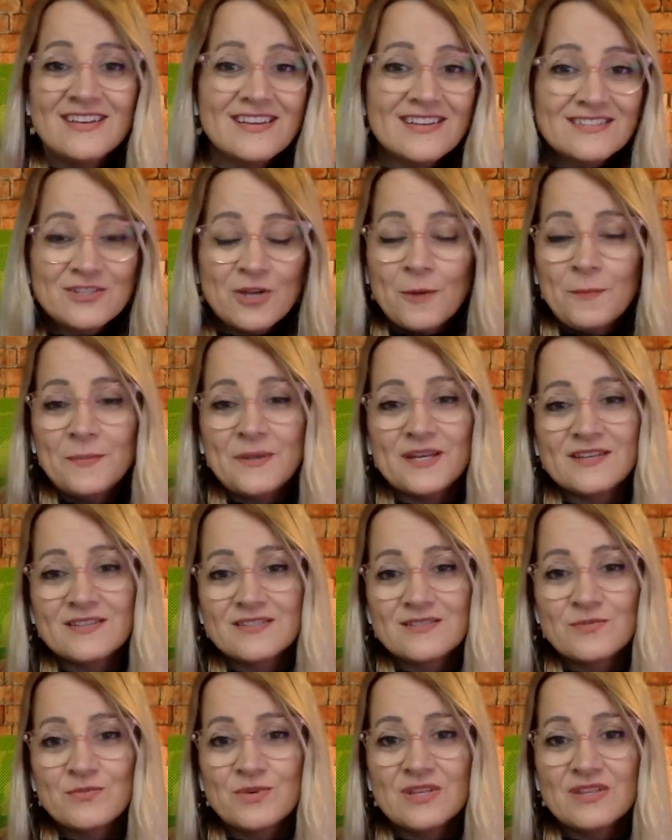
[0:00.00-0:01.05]

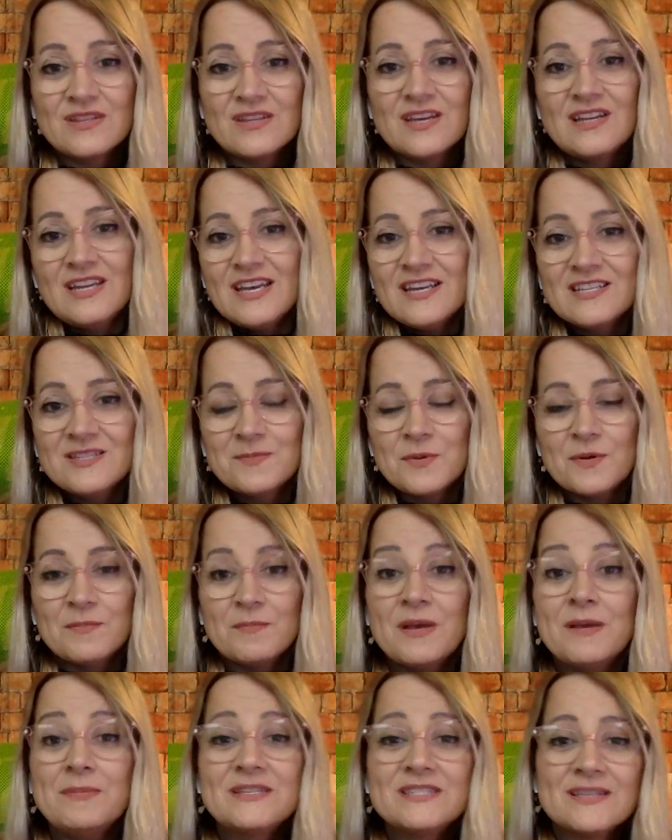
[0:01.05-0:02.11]
topics with an expert,
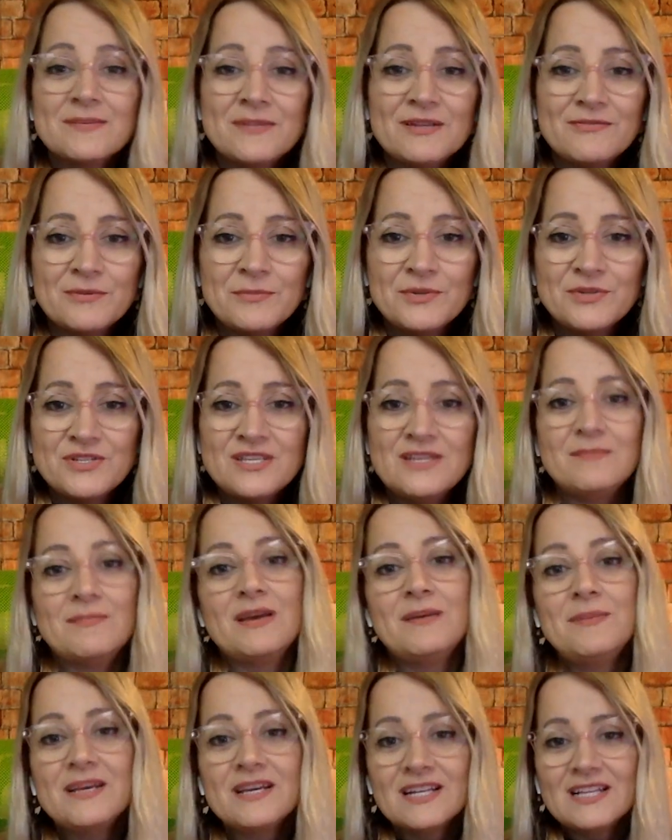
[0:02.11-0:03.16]
maybe somebody from your team,
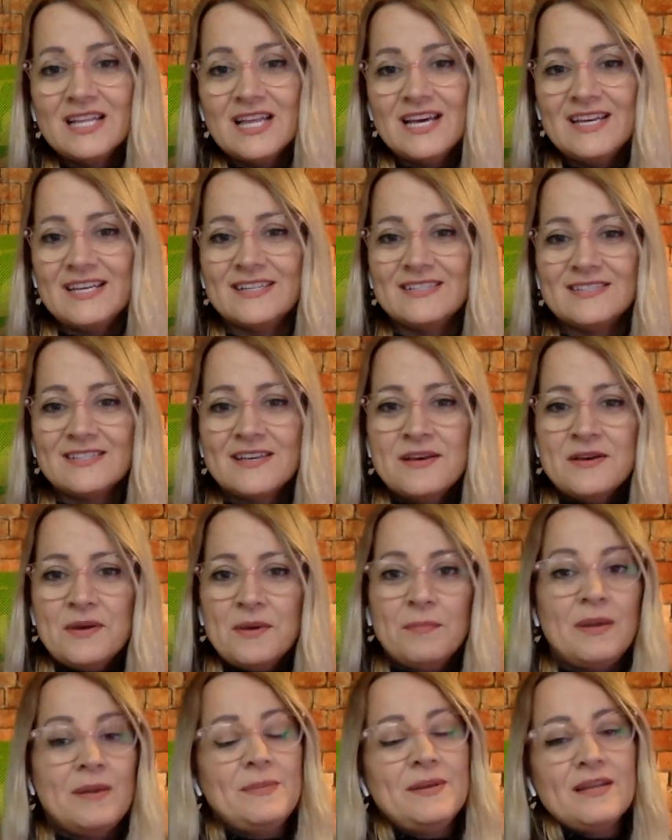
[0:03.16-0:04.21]
maybe a client,
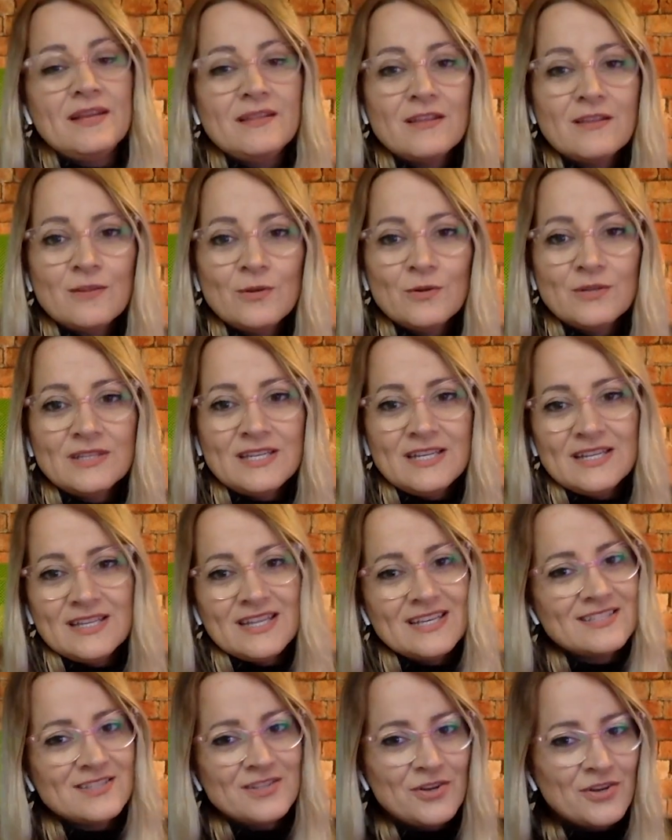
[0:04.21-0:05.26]
maybe another thought leader
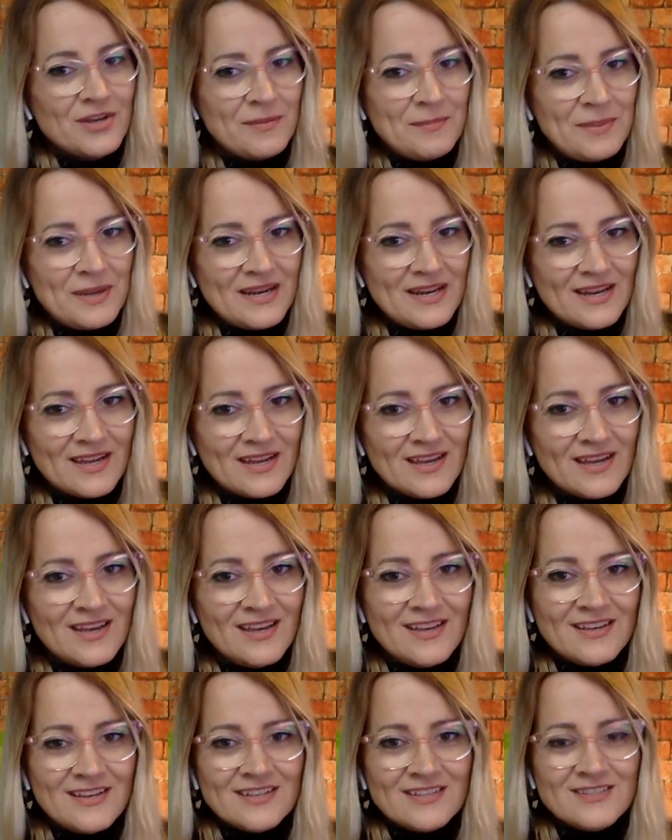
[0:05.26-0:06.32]
that's not a competitor.
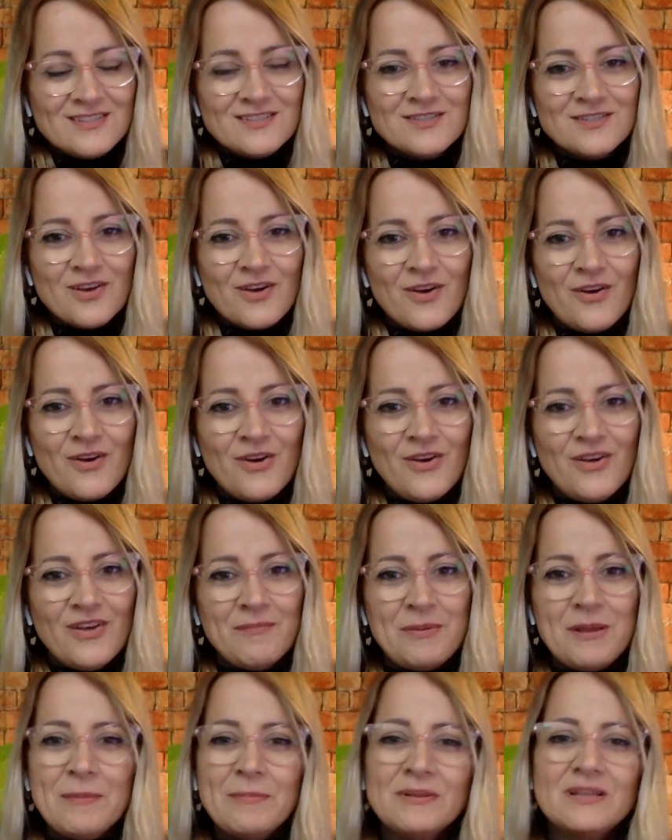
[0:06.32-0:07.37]
So
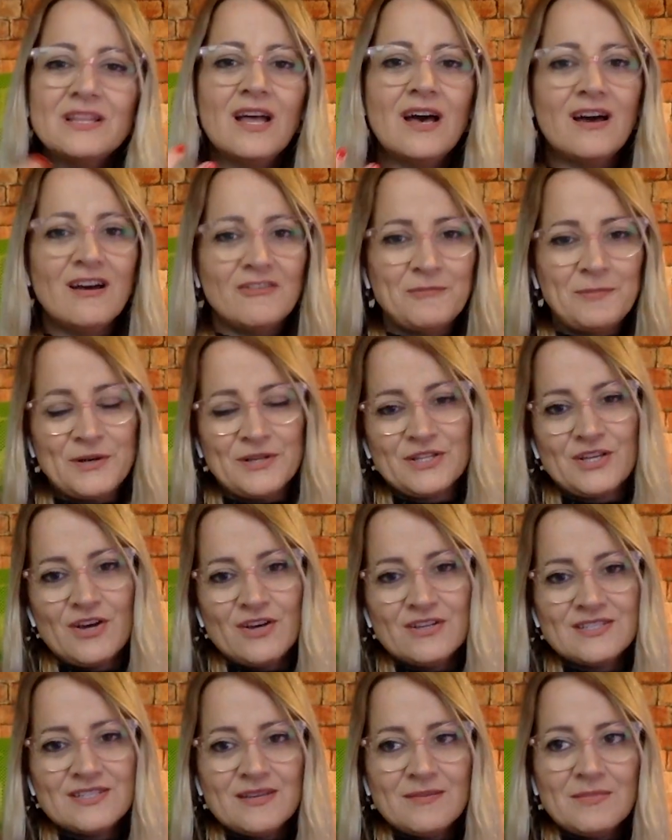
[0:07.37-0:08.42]
people love
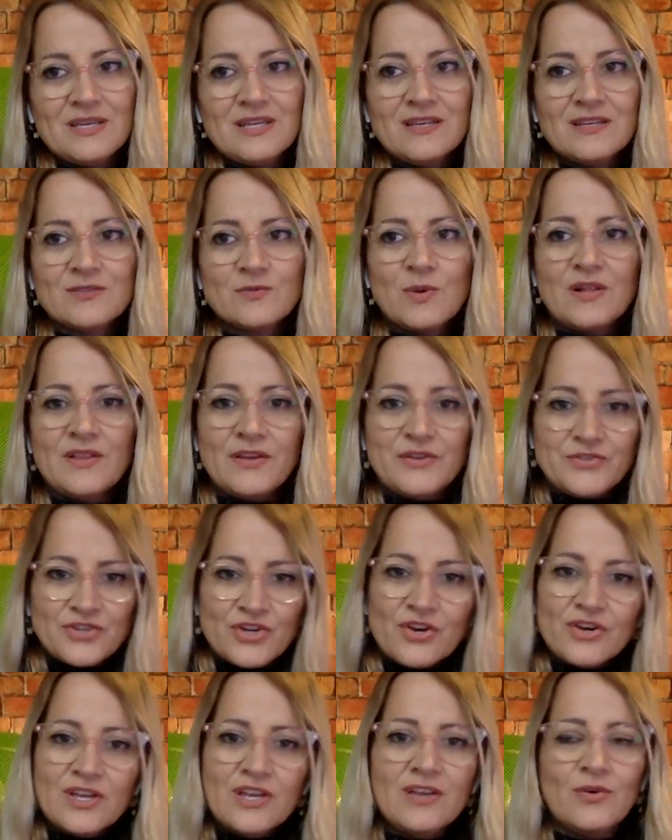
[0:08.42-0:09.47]
podcasting because while they're
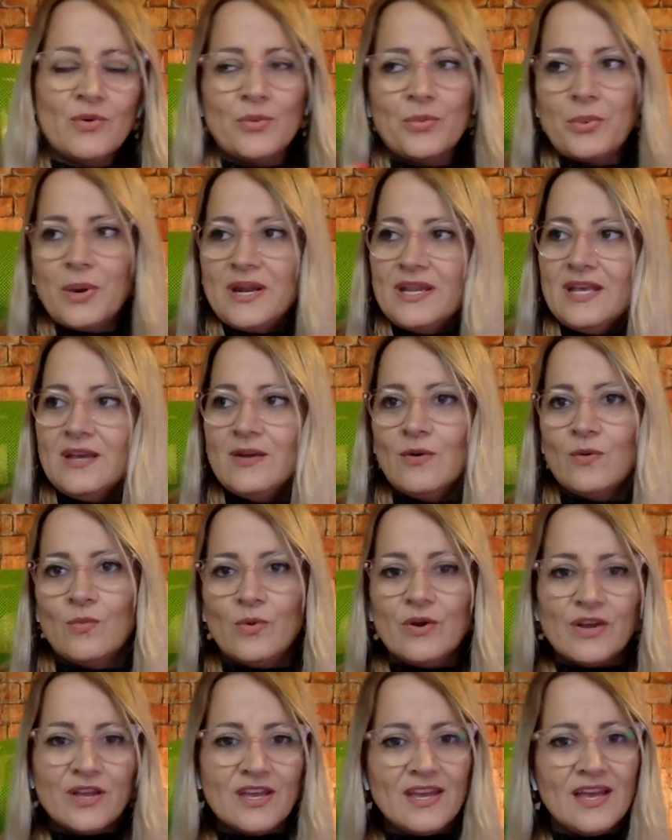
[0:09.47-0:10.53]
jogging or running or
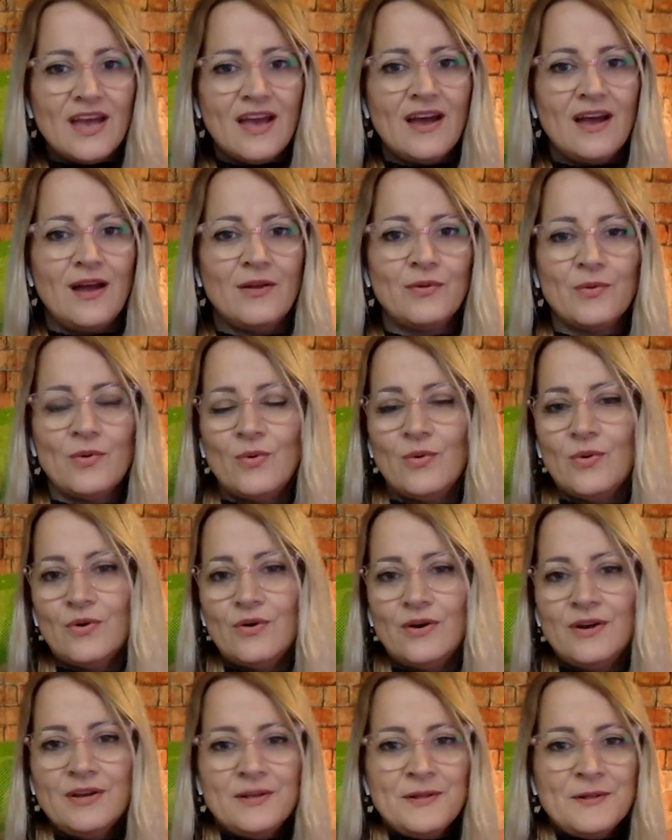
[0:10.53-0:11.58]
working out or